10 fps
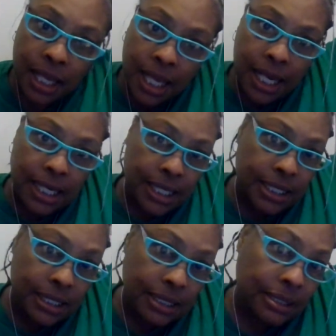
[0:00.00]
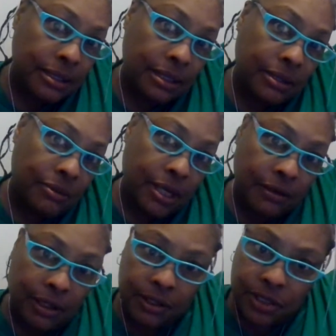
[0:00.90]
And I need to get
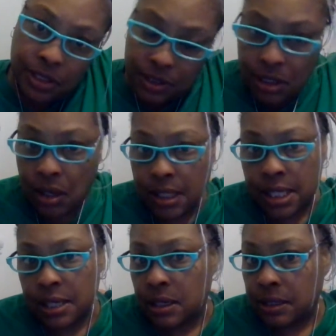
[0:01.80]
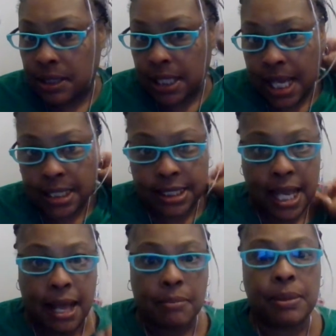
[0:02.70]
ready to log in on the last
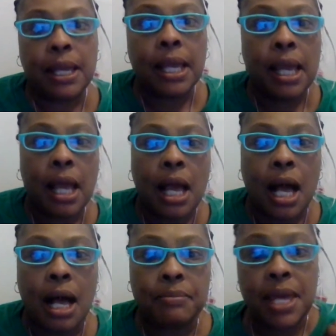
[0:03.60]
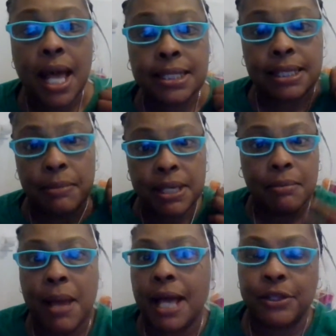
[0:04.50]
app. Yes, I'm in
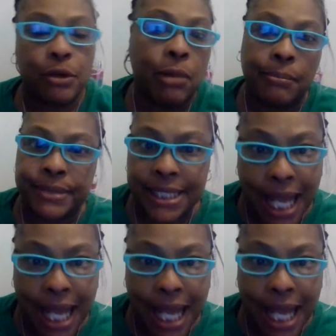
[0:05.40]
the bathroom. I'm